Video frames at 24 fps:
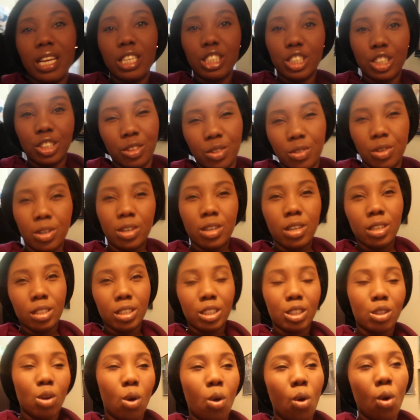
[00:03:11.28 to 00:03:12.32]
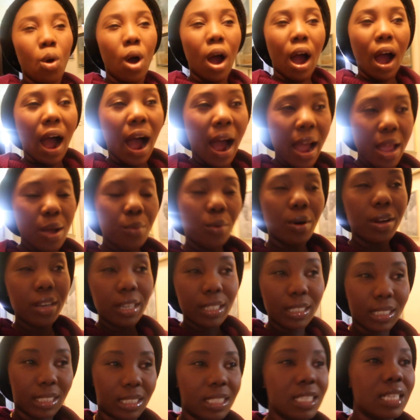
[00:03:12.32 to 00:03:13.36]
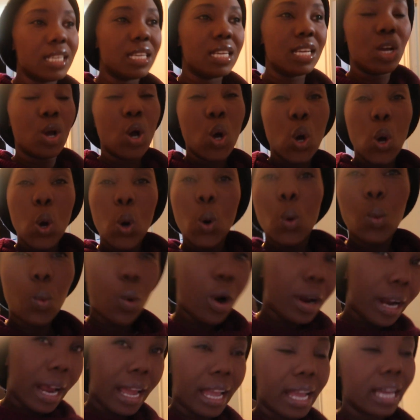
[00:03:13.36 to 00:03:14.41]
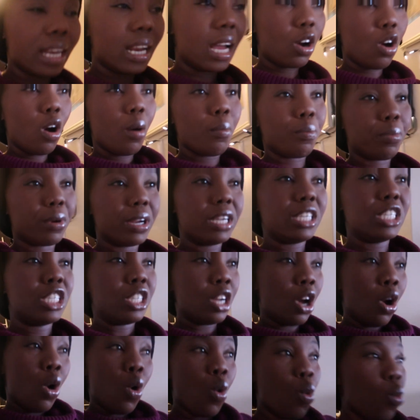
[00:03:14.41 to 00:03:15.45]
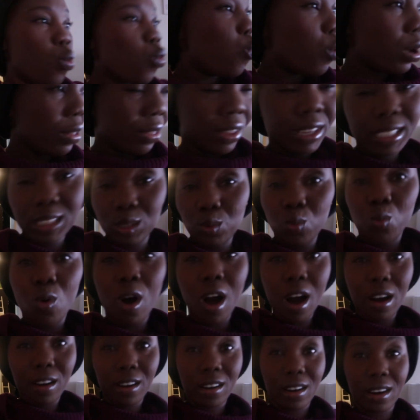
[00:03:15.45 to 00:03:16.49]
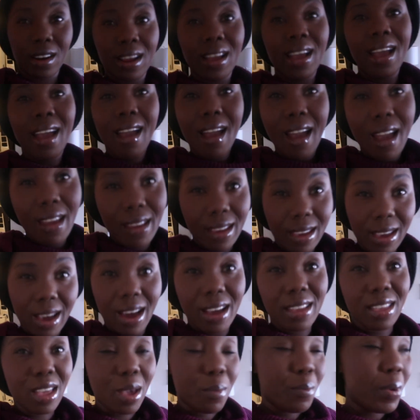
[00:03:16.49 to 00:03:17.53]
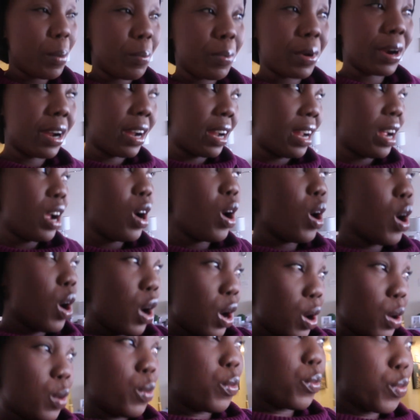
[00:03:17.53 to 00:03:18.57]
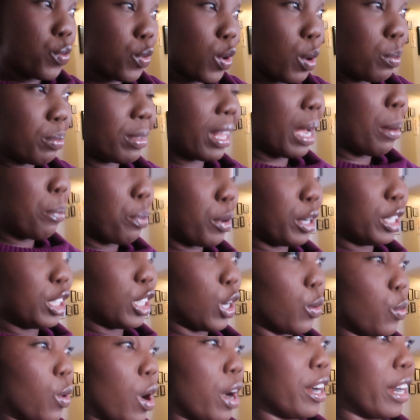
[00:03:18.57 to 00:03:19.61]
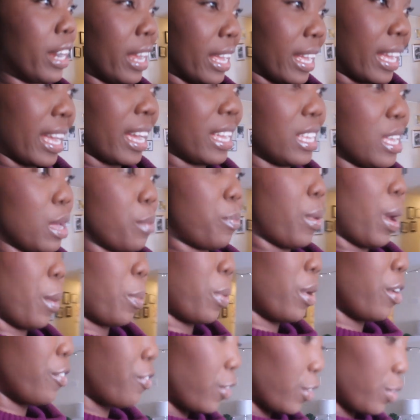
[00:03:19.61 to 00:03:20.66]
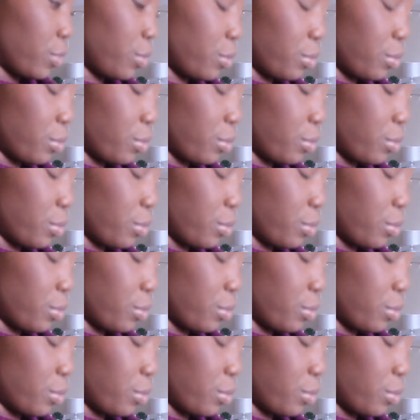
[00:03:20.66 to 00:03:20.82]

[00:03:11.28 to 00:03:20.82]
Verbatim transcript: and sugar so i want to see what i can accomplish with this water and cayenne pepper room temperature water and cayenne pepper for